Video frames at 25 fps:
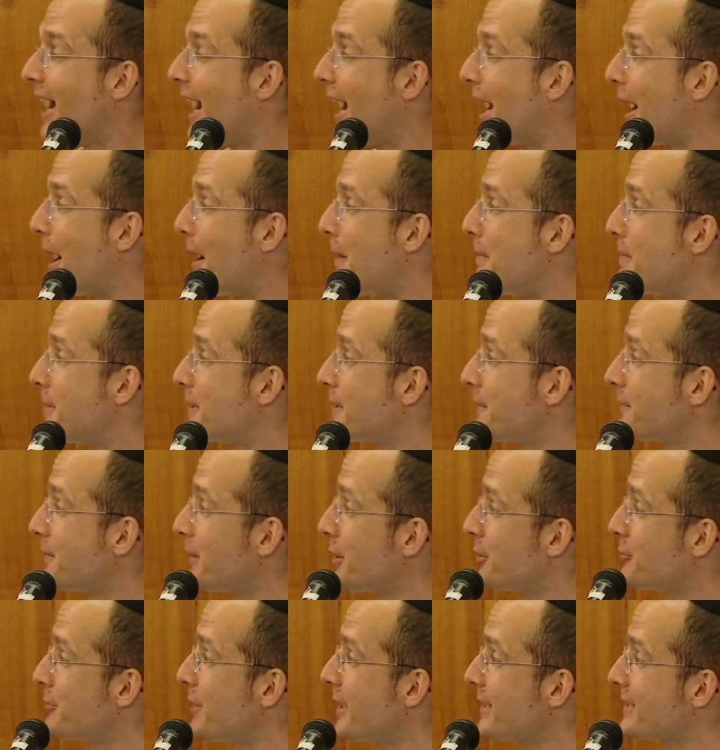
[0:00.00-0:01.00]
But the
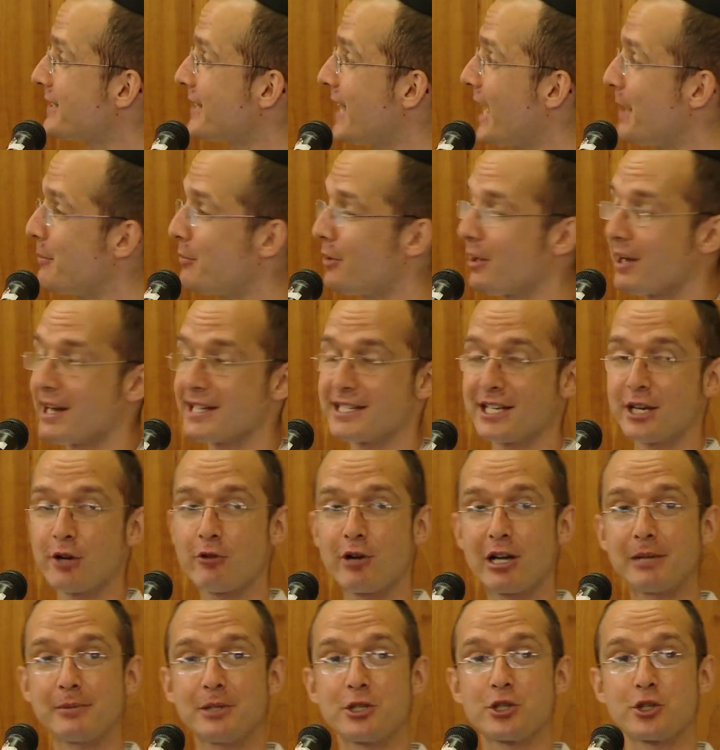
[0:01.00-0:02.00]
Flutter Redux library is
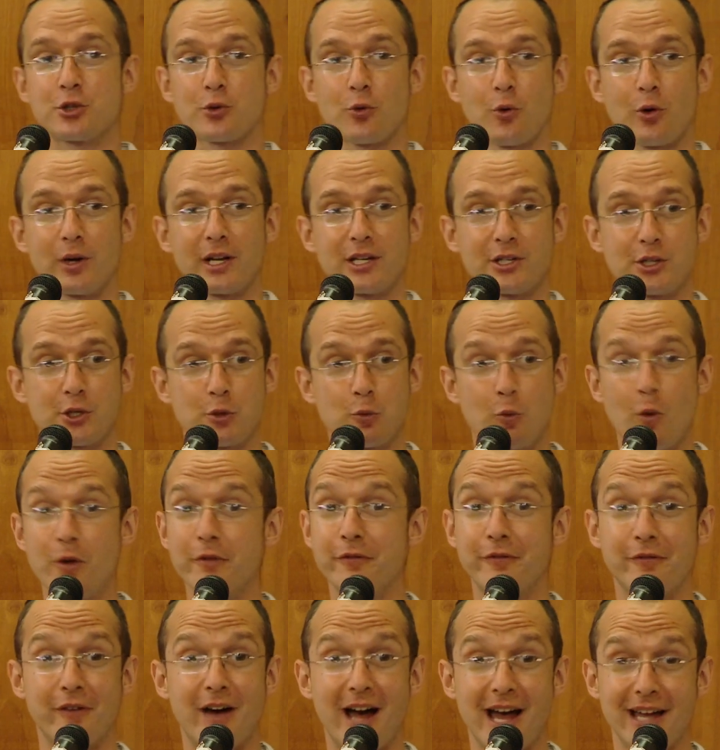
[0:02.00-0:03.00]
incredibly short. It's just one
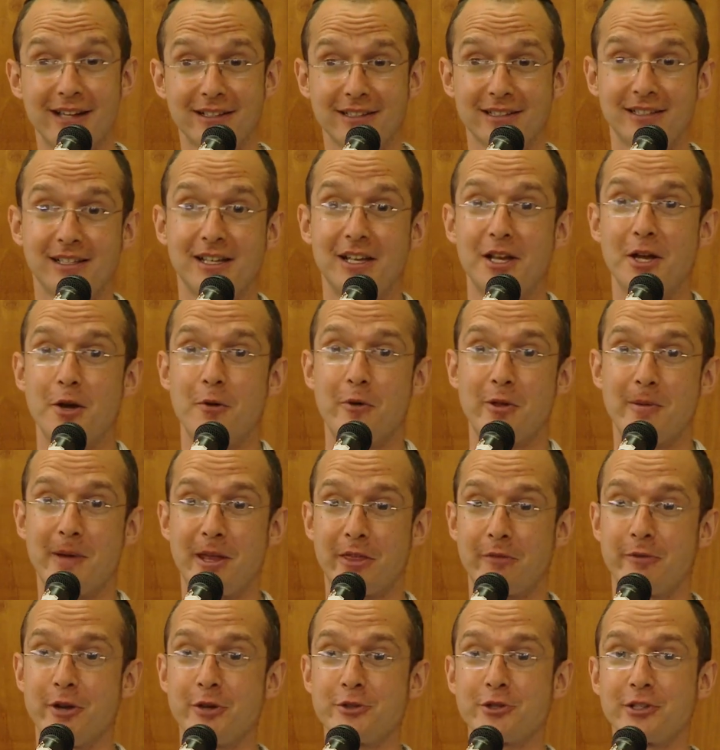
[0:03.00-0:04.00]
file with
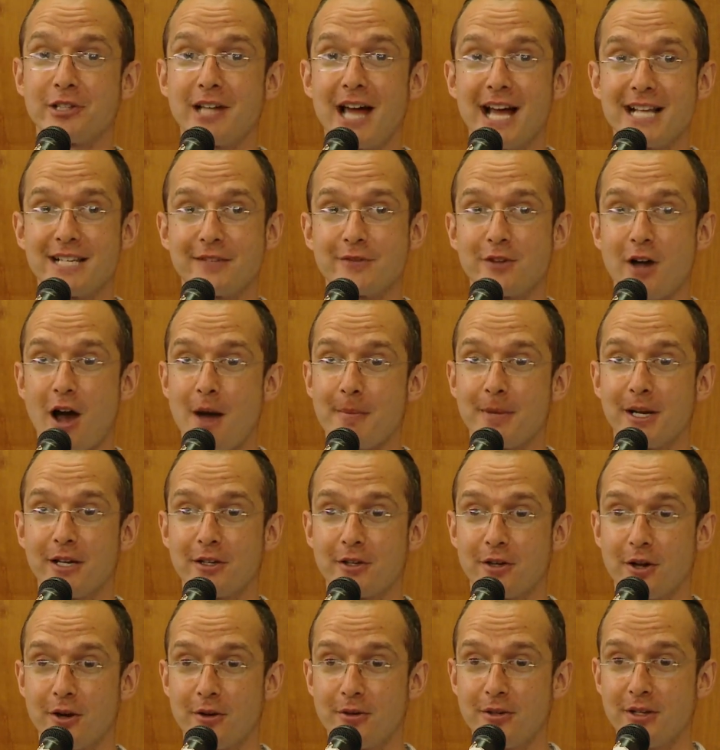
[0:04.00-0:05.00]
about 300 lines of
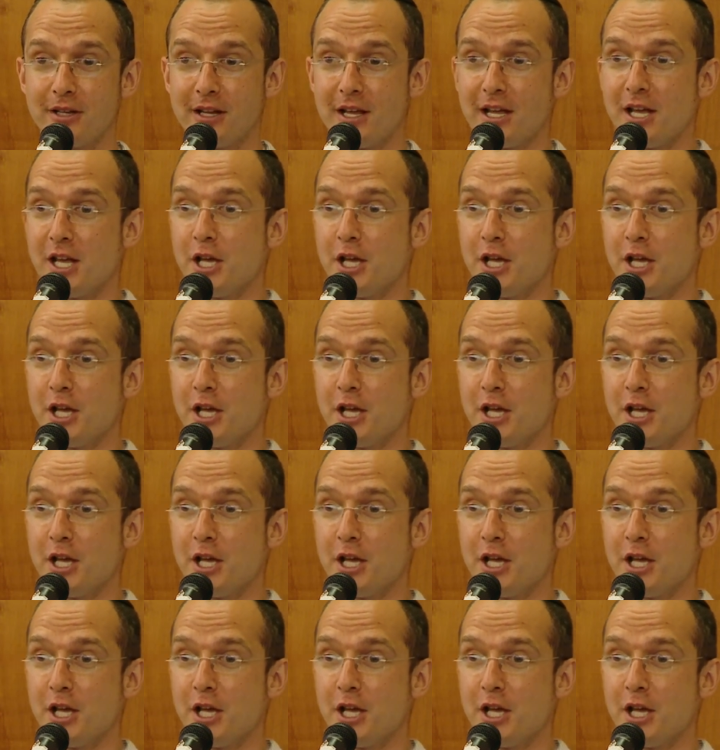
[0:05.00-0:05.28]
commented code.